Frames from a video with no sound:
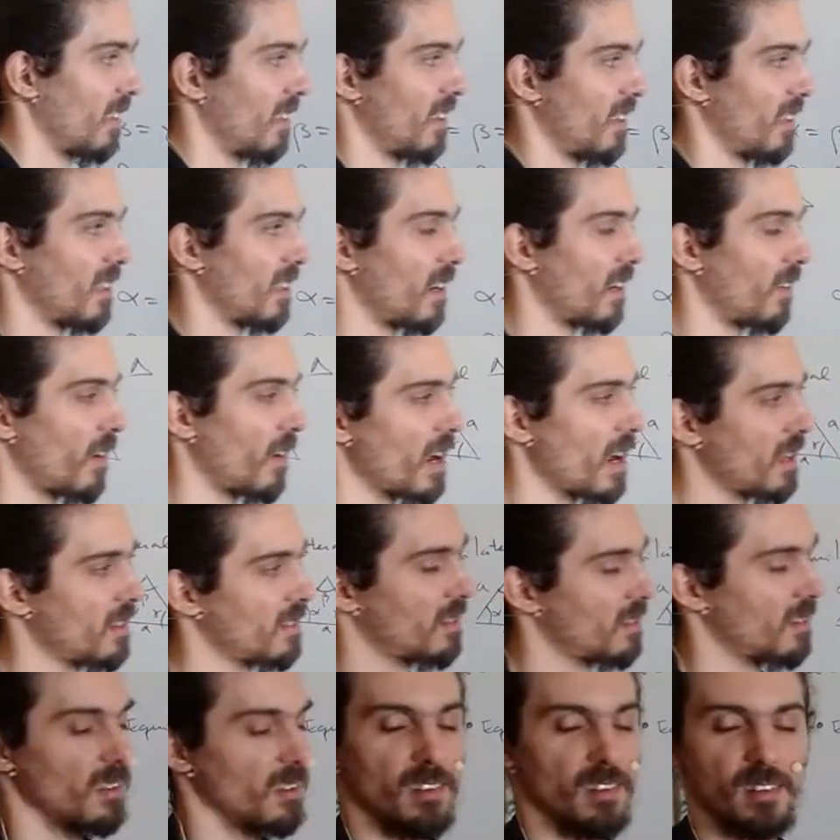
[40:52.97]
the right
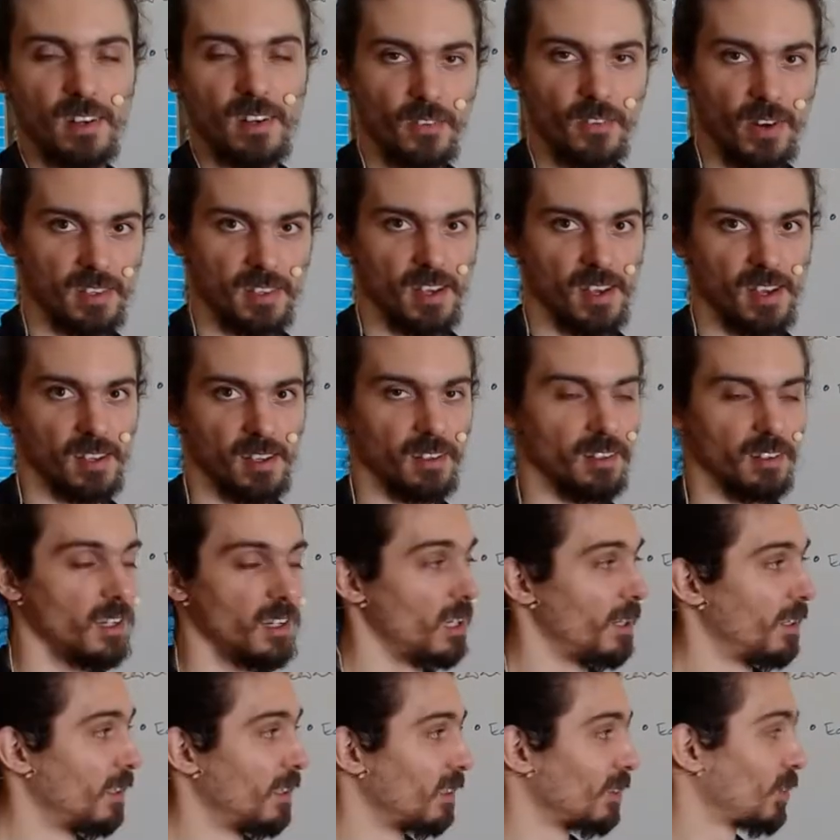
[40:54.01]
uh, the right angle.
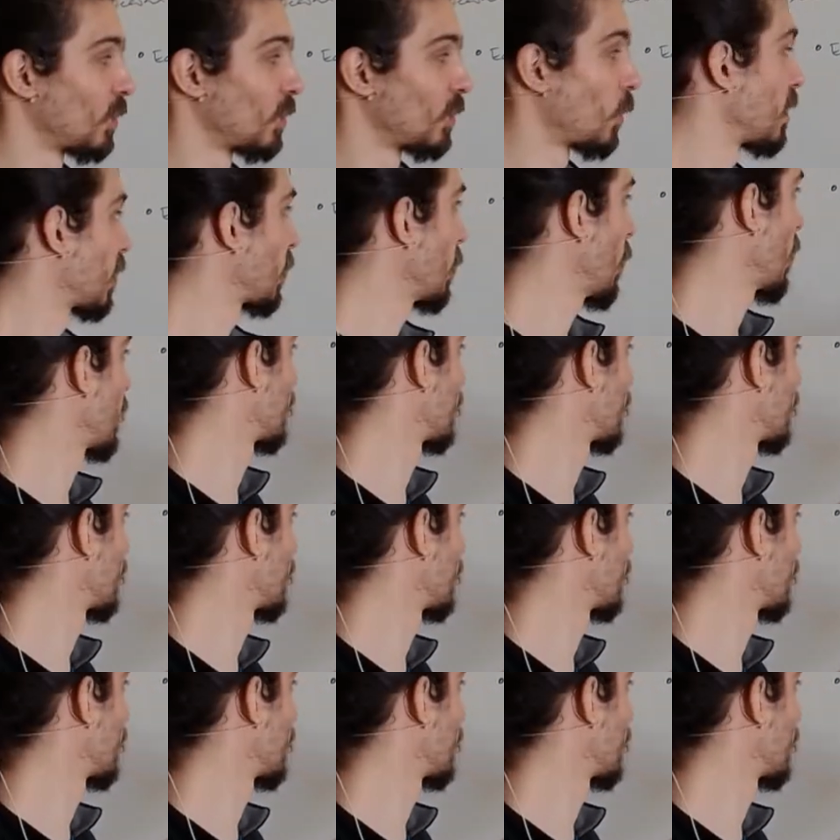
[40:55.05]
So because